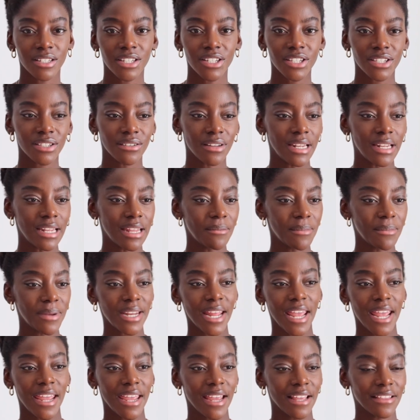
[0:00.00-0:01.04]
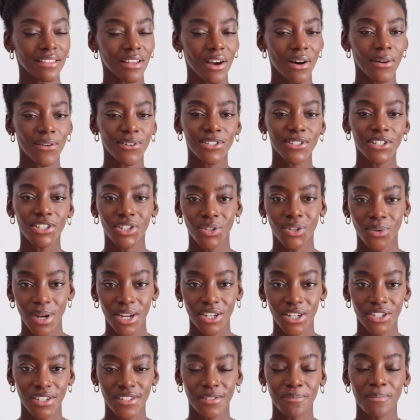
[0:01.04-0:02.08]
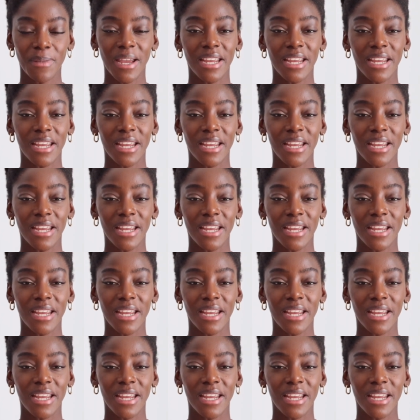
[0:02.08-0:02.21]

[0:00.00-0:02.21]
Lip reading: just eliminating the whole situation